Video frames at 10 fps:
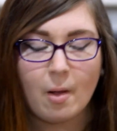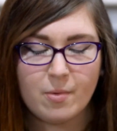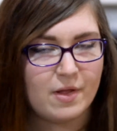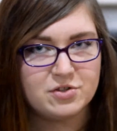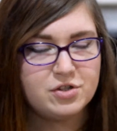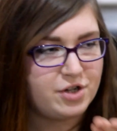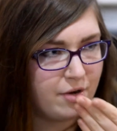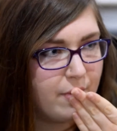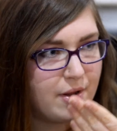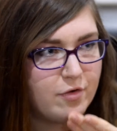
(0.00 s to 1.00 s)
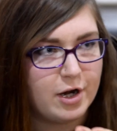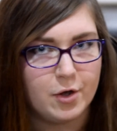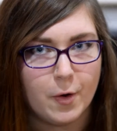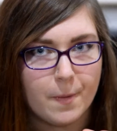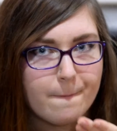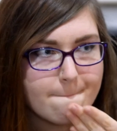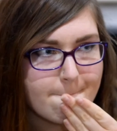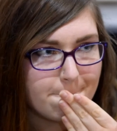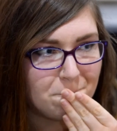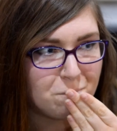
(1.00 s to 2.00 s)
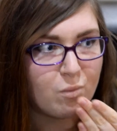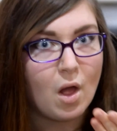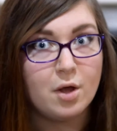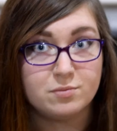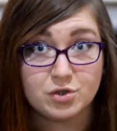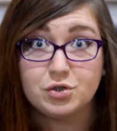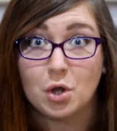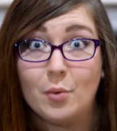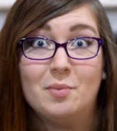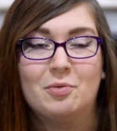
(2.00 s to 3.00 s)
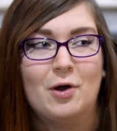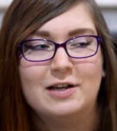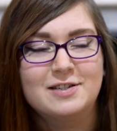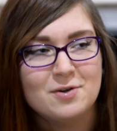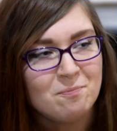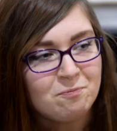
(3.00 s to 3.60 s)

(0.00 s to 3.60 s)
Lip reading: No, that's just genuinely really good. I'm so impressed.